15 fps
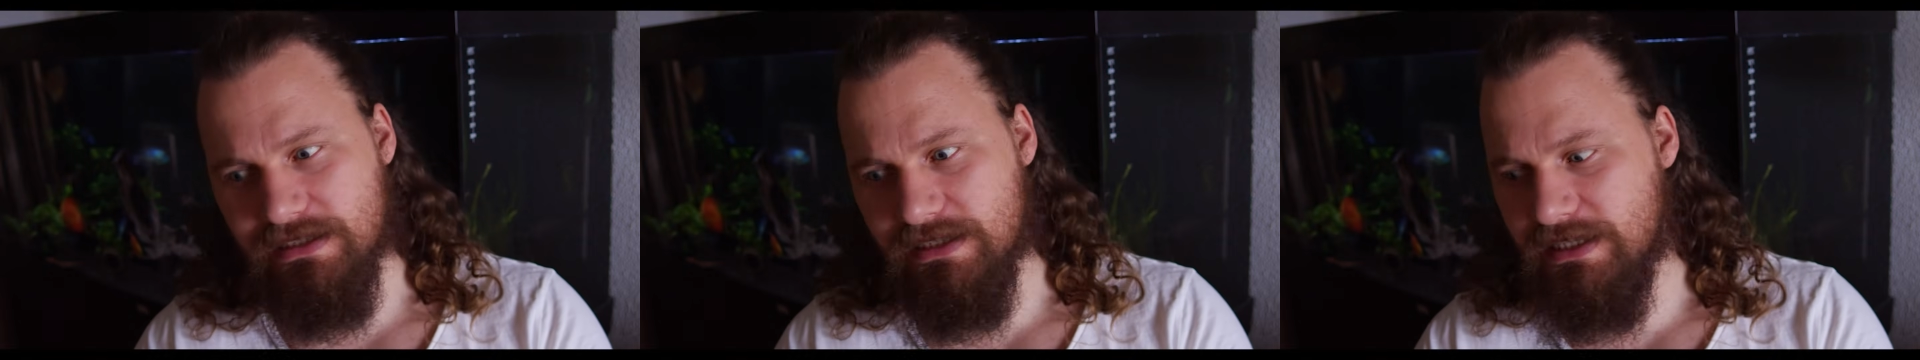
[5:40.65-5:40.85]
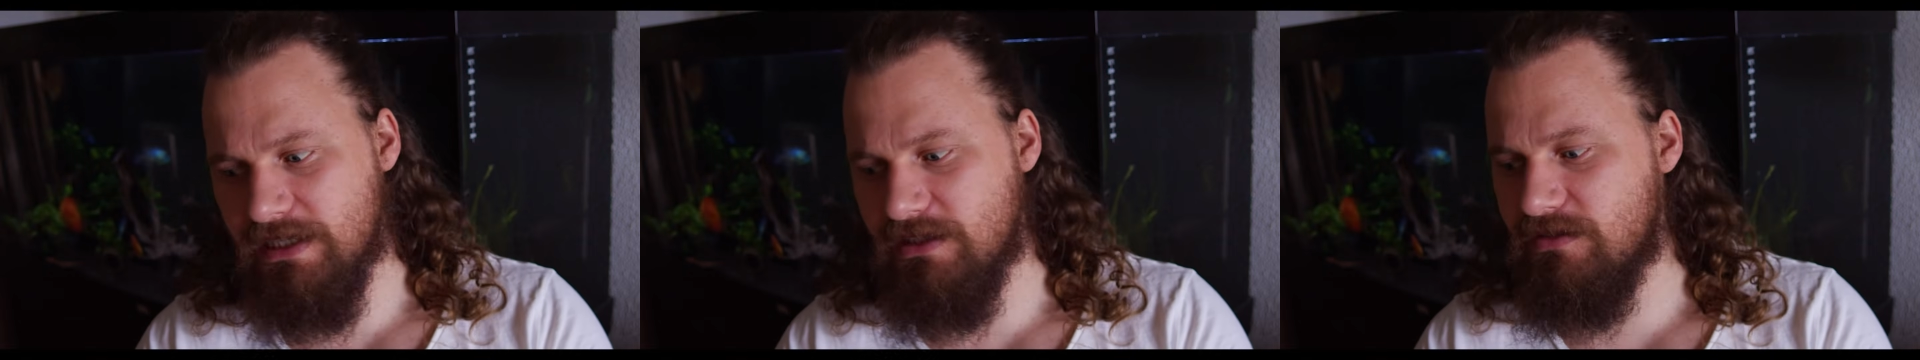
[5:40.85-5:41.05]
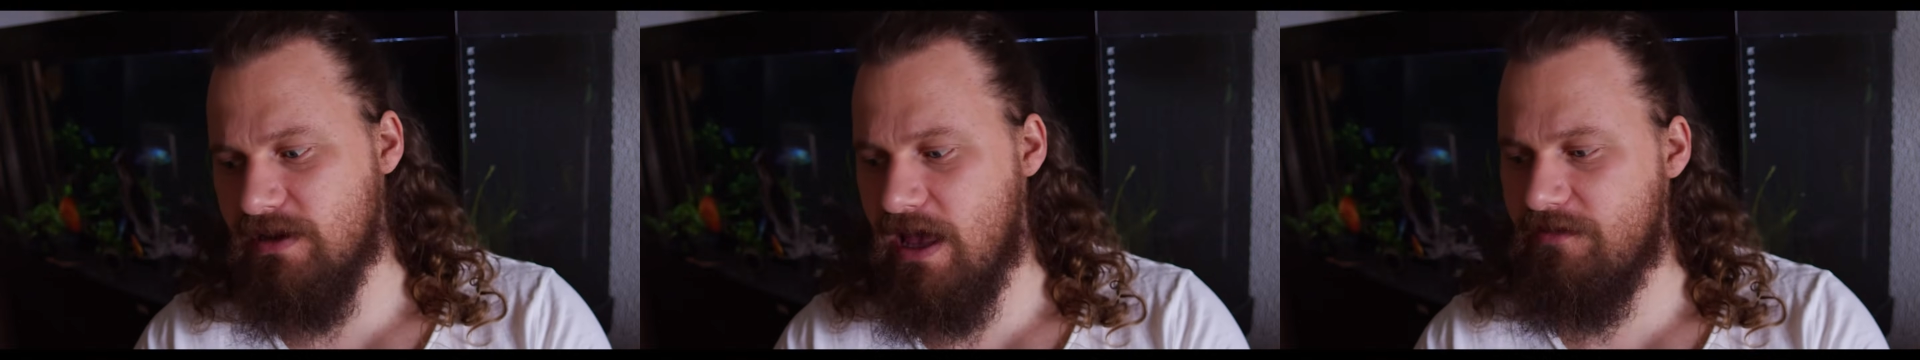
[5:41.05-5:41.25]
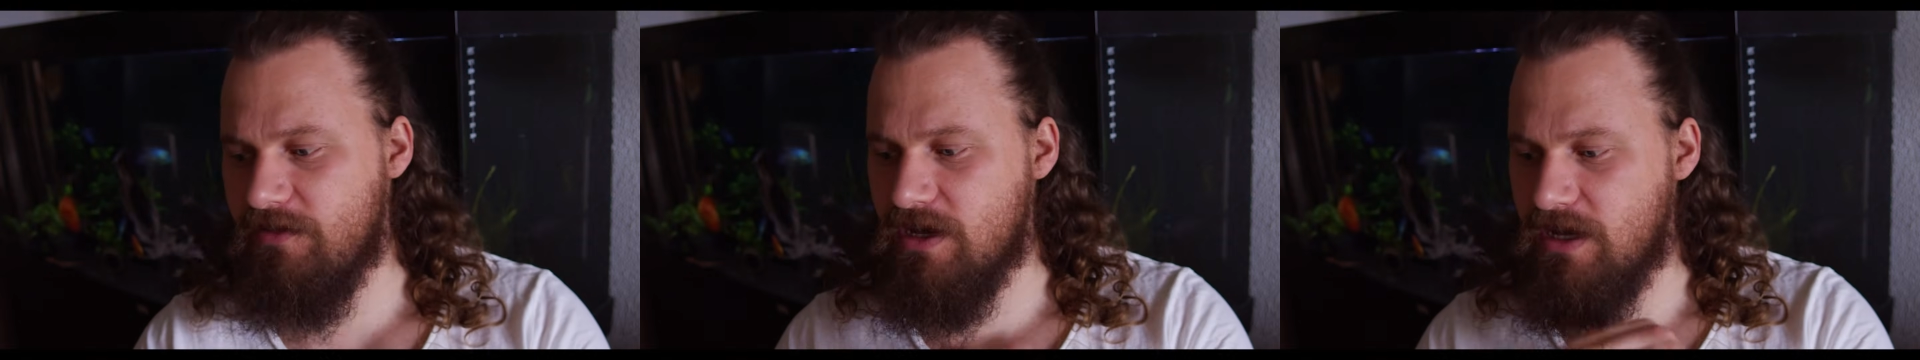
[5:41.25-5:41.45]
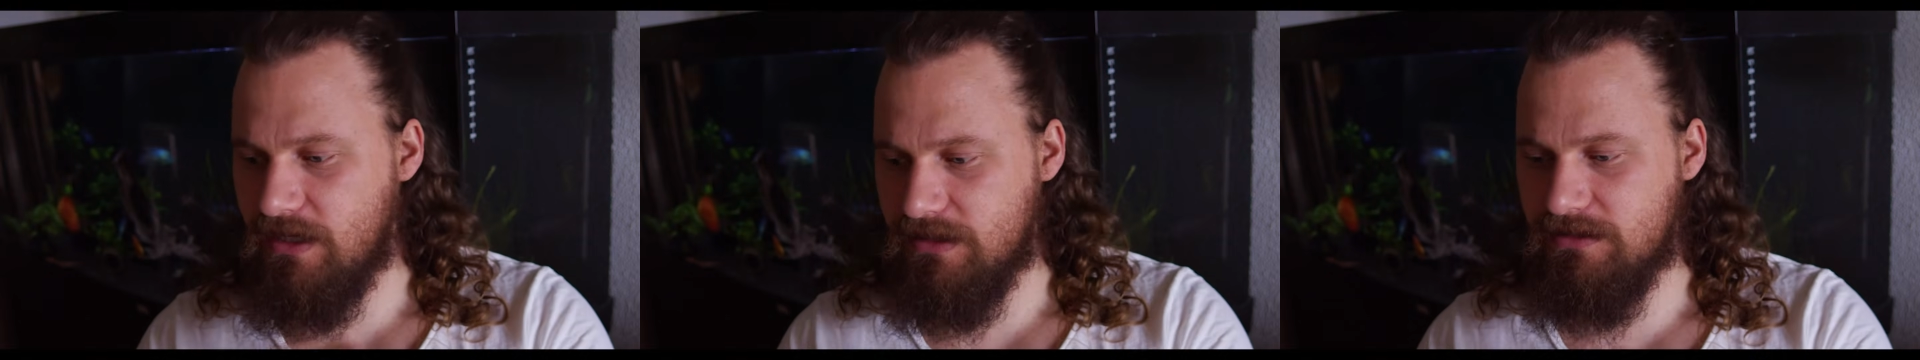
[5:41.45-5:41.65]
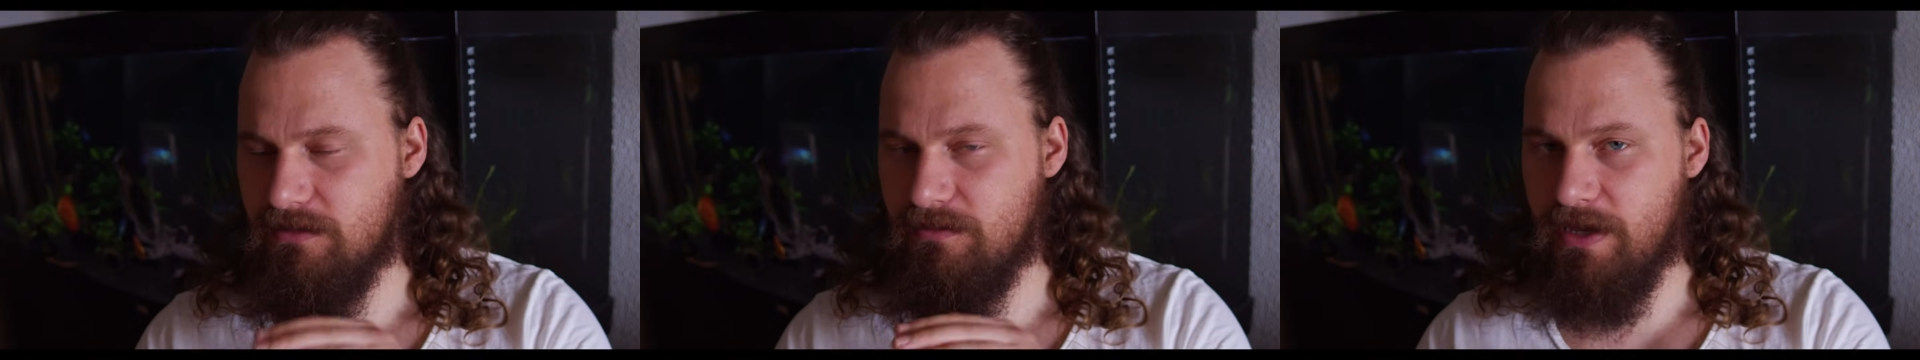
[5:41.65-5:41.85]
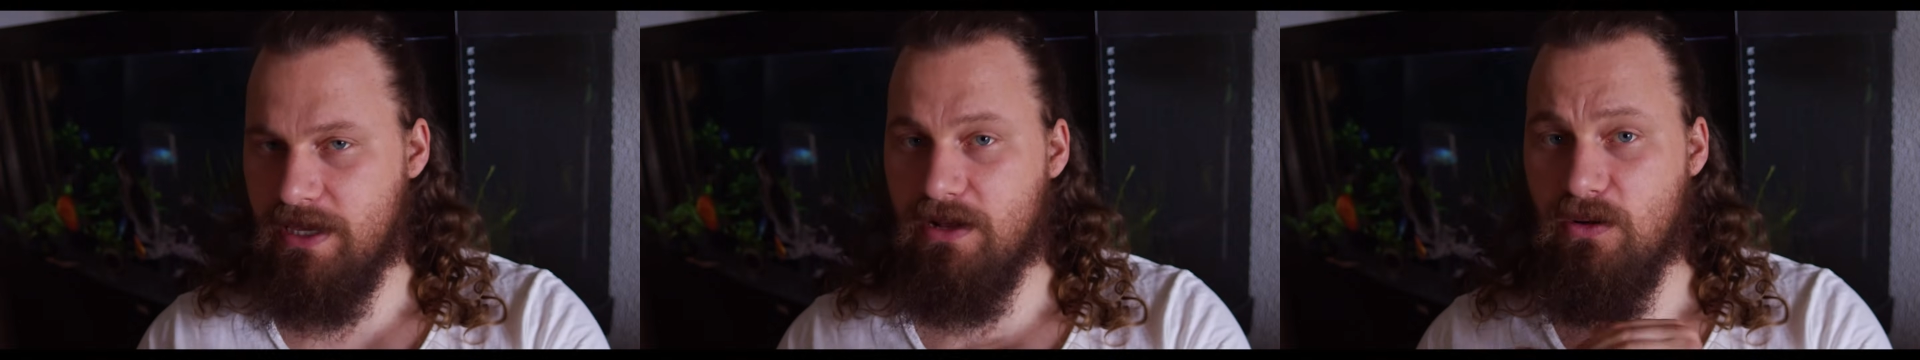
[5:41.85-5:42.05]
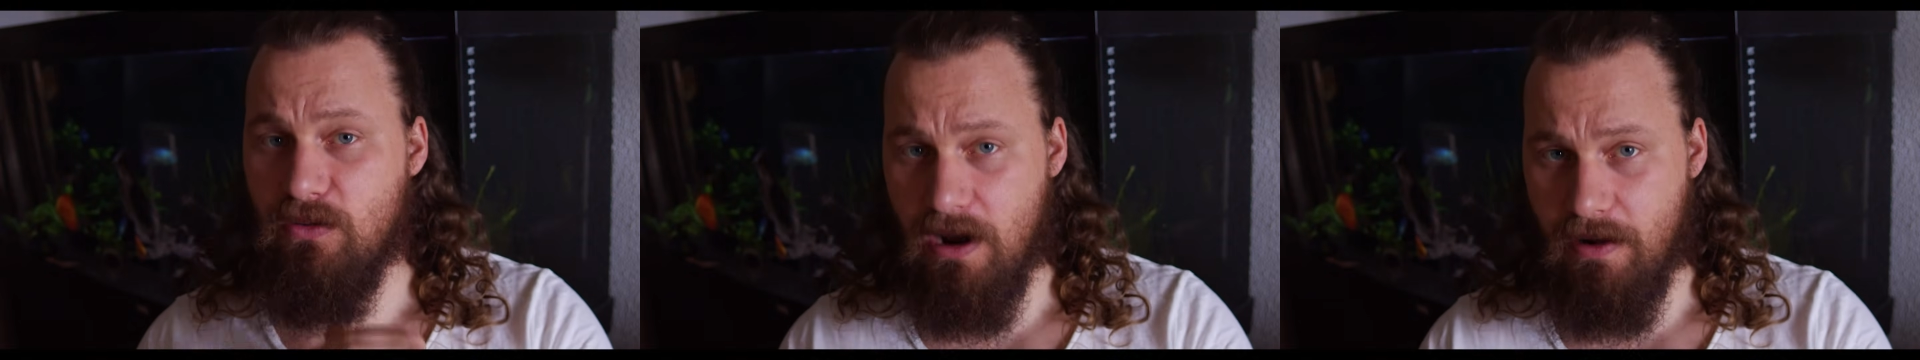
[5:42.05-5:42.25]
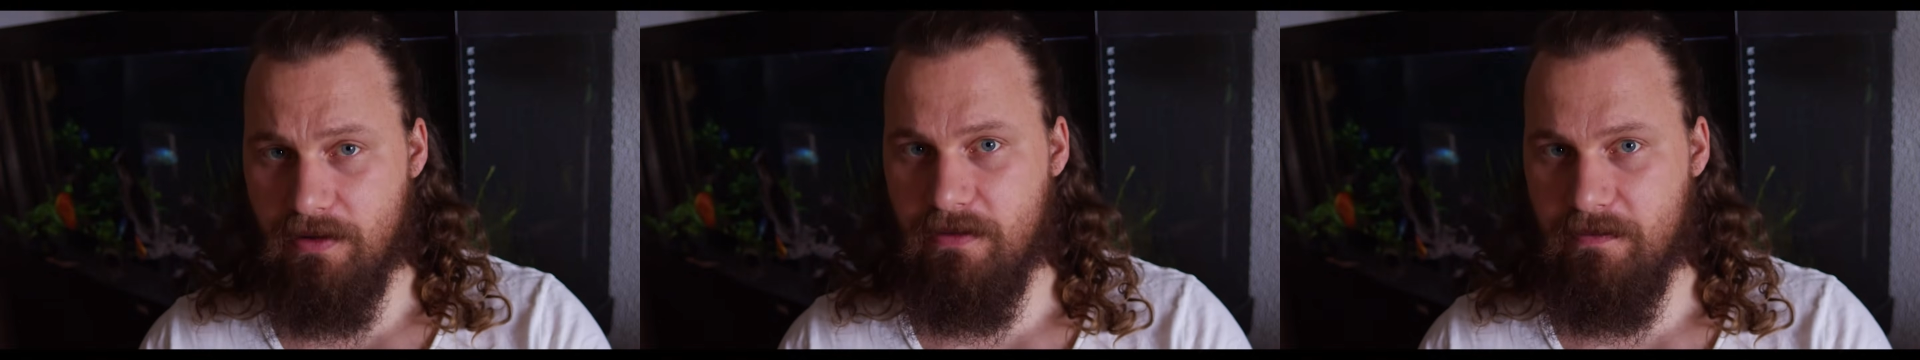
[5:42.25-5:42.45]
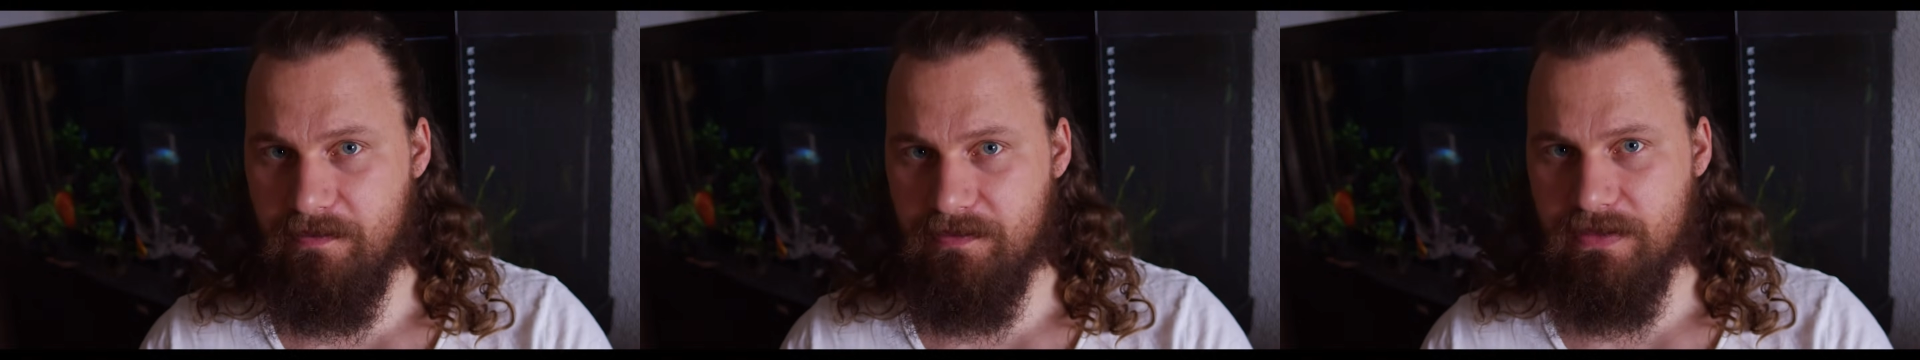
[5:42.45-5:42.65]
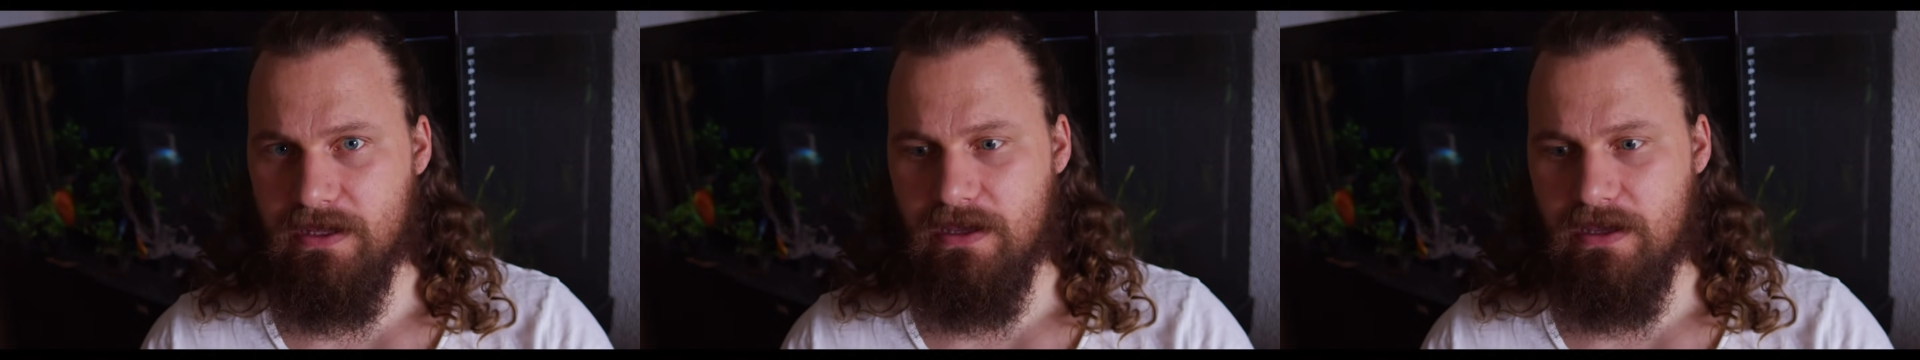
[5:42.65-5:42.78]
need to have a custom-made aquarium,